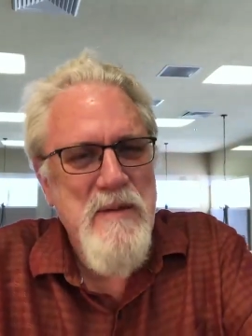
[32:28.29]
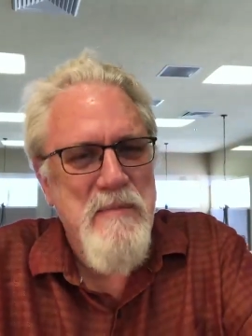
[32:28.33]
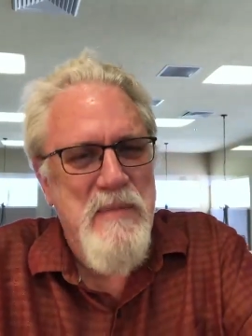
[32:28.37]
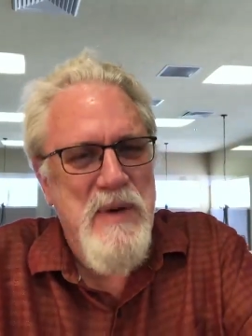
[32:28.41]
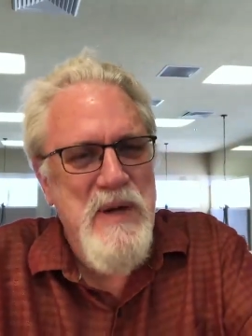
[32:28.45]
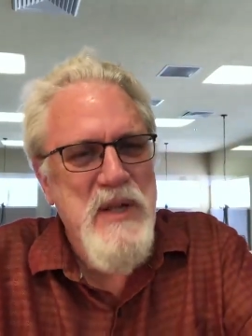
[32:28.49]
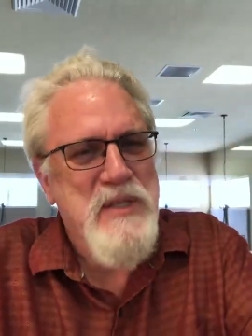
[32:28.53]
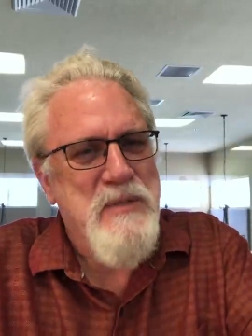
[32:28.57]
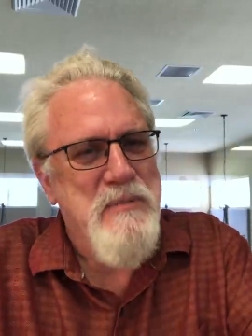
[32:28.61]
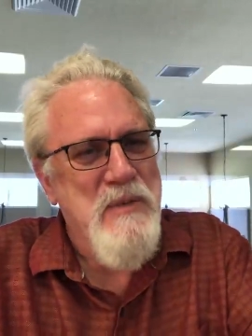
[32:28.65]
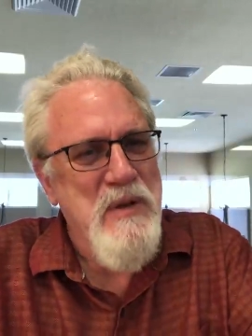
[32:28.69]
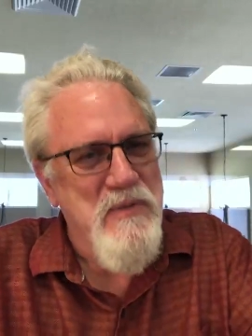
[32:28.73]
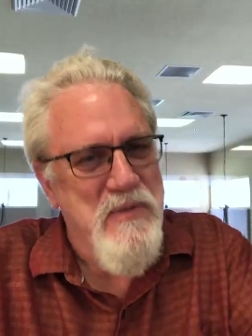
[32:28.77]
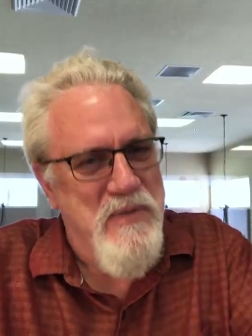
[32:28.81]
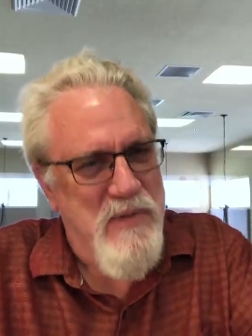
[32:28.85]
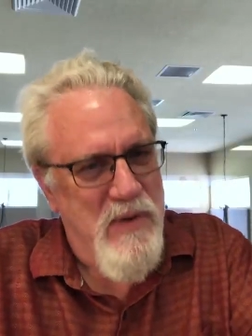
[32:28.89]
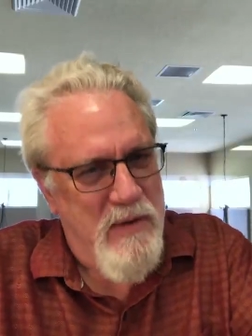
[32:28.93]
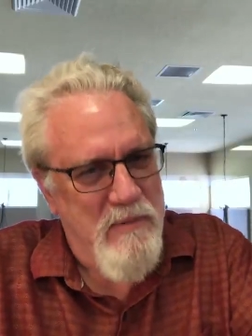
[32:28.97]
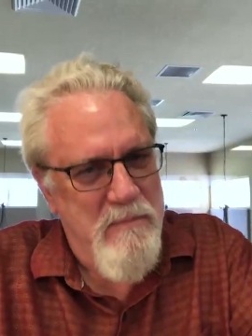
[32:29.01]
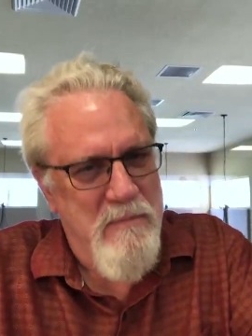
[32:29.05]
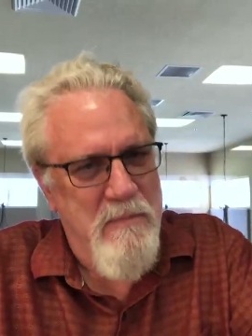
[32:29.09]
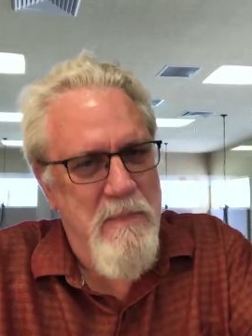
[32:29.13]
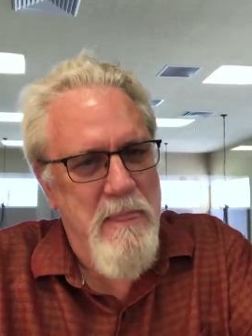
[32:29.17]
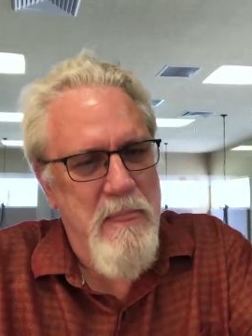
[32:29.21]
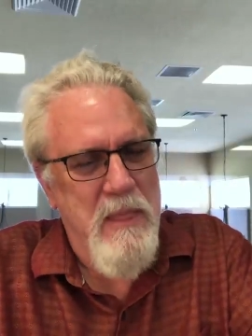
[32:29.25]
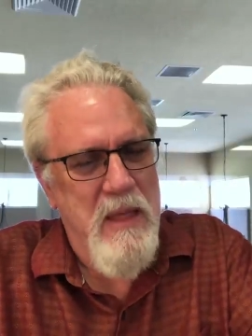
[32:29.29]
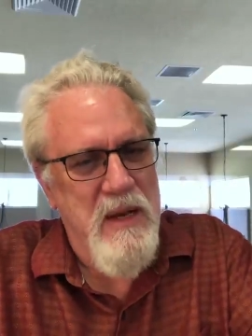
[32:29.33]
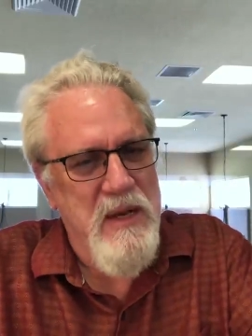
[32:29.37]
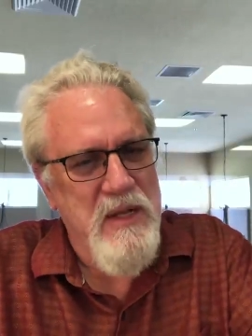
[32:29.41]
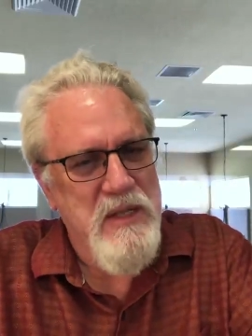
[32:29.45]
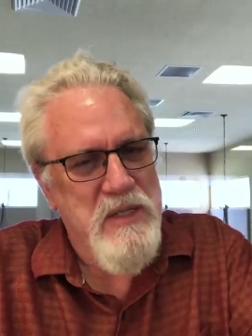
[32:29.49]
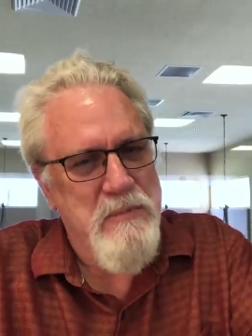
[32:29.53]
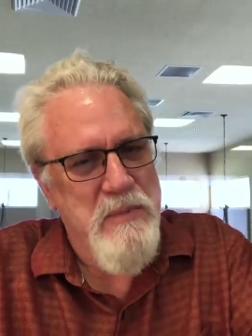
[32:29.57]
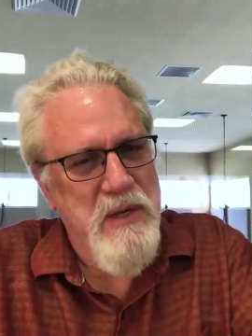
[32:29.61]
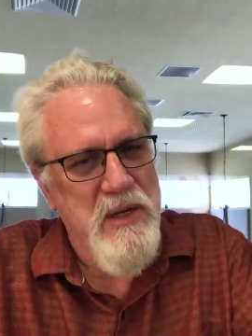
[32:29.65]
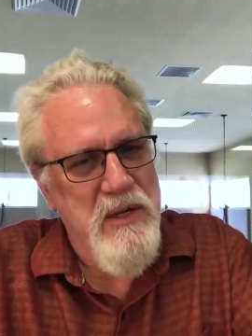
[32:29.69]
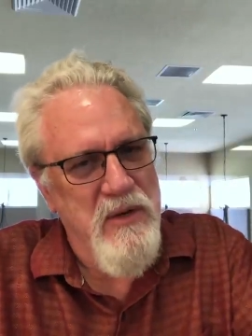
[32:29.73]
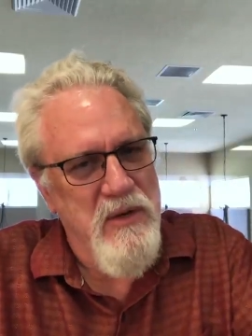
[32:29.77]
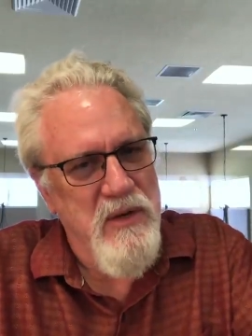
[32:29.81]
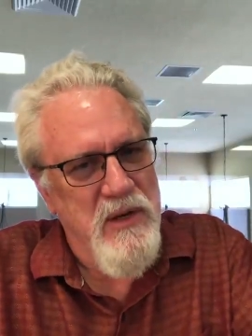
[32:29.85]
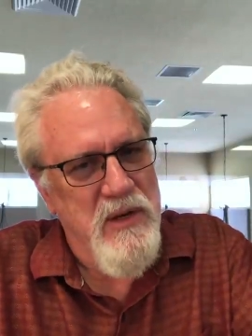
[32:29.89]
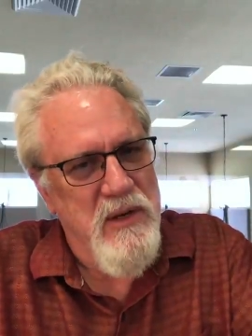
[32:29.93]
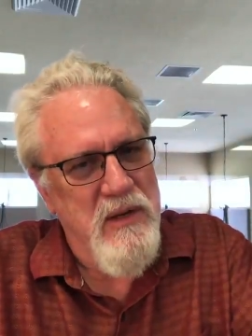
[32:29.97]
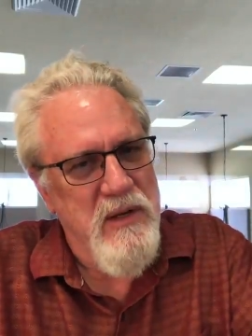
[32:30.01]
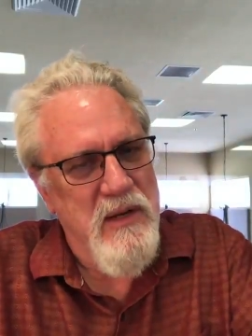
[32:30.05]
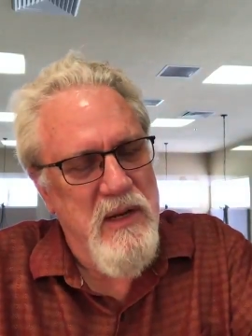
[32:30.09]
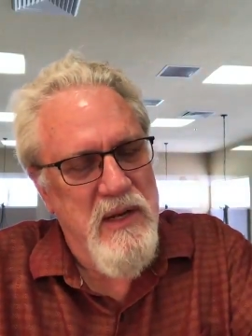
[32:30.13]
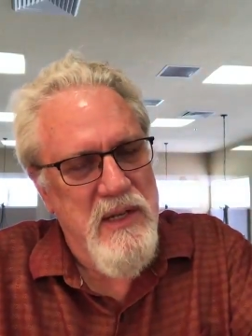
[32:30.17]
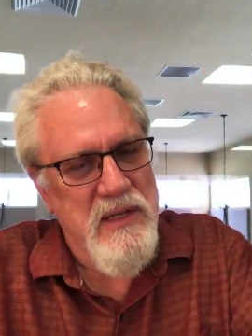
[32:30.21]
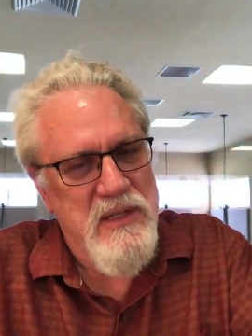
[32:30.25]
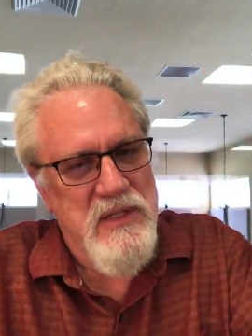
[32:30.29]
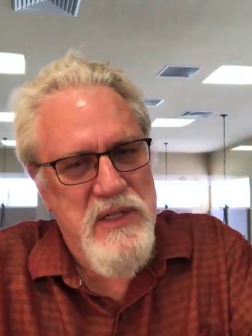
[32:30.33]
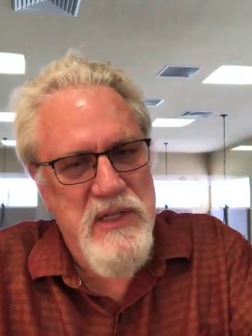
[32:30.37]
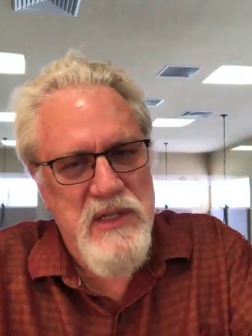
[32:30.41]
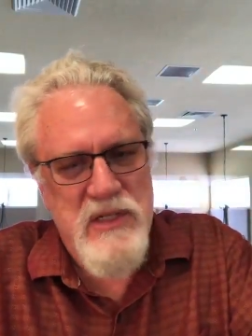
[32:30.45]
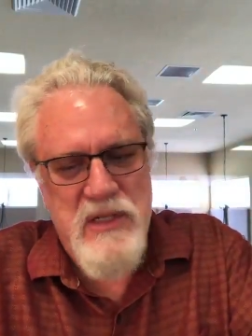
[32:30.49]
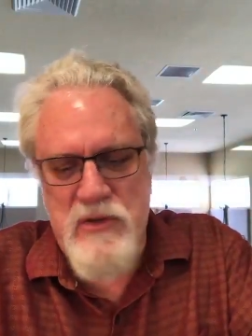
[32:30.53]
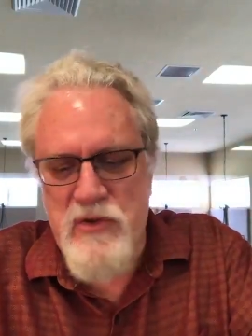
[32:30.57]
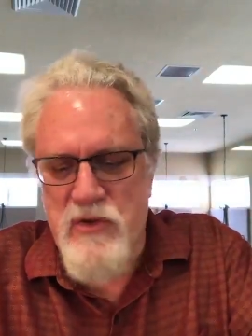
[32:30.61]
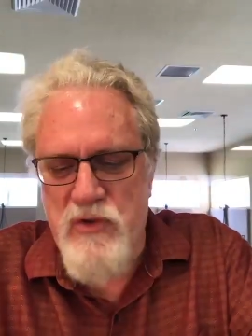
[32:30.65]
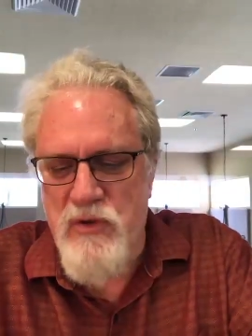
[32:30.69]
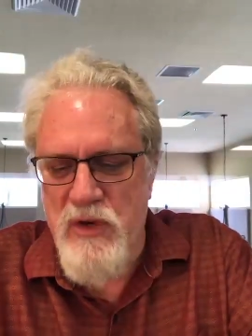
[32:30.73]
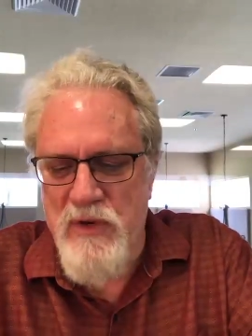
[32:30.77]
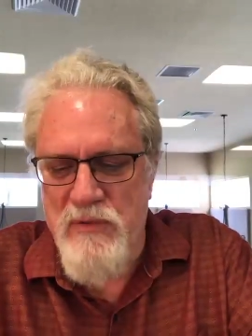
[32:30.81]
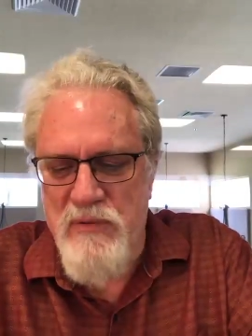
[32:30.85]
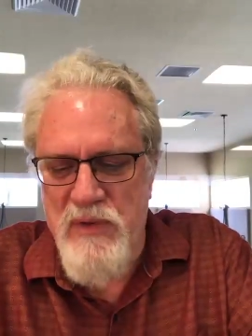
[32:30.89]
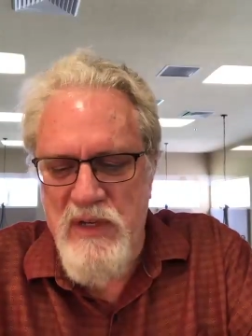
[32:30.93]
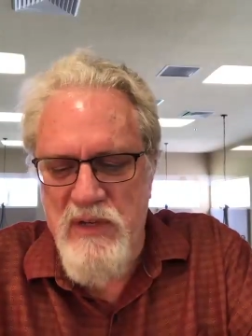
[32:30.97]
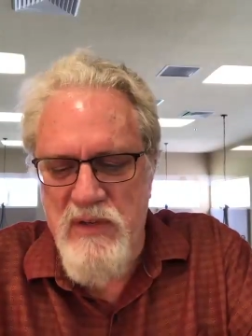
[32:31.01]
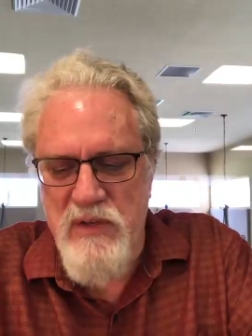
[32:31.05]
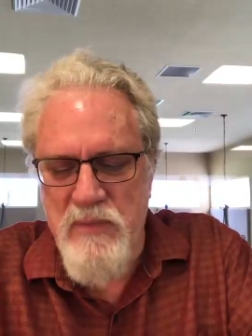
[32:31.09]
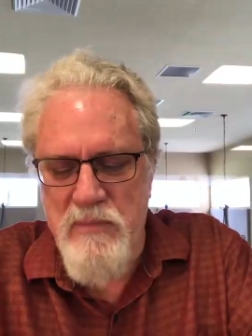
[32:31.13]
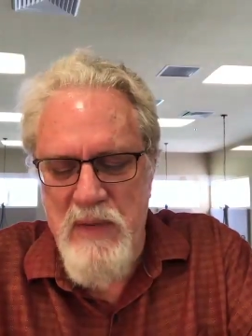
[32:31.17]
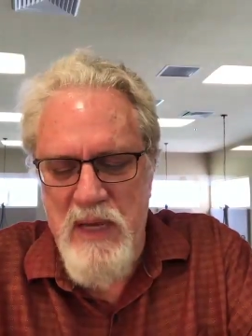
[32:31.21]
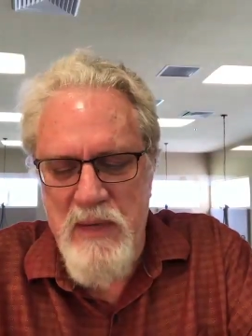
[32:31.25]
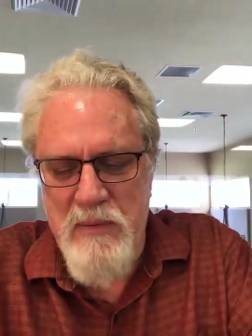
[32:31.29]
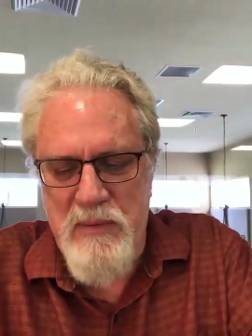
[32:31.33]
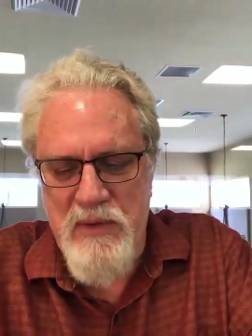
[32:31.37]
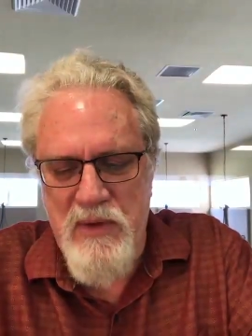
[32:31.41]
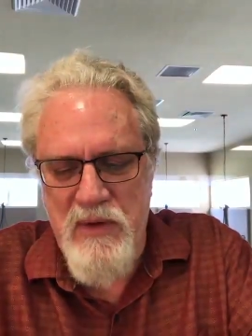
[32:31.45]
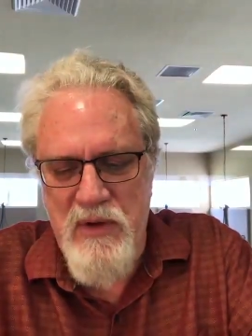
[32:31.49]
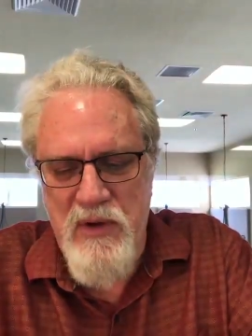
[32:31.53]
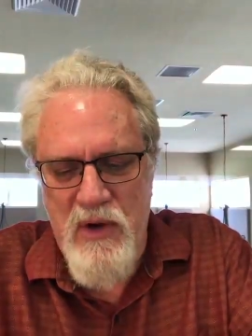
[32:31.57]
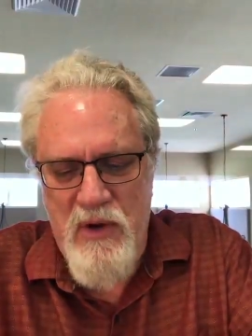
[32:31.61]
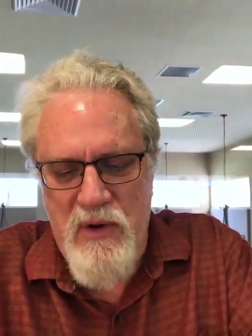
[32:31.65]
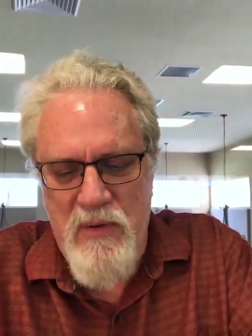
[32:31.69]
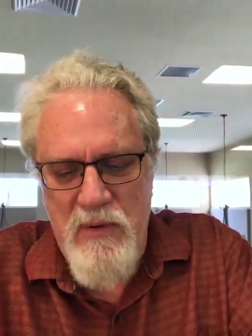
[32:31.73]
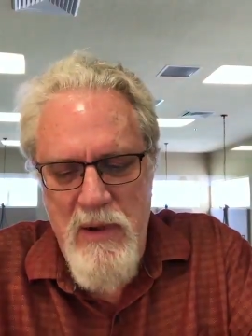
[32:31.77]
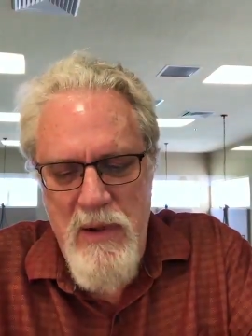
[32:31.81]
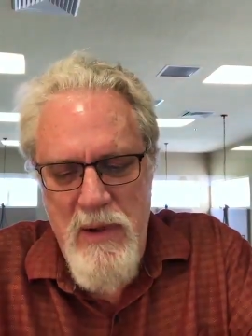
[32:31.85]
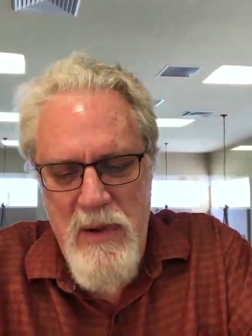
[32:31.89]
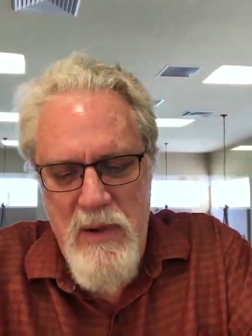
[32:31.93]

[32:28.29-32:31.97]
But it's been fun, and it's been good, and it's just terrific to be able to know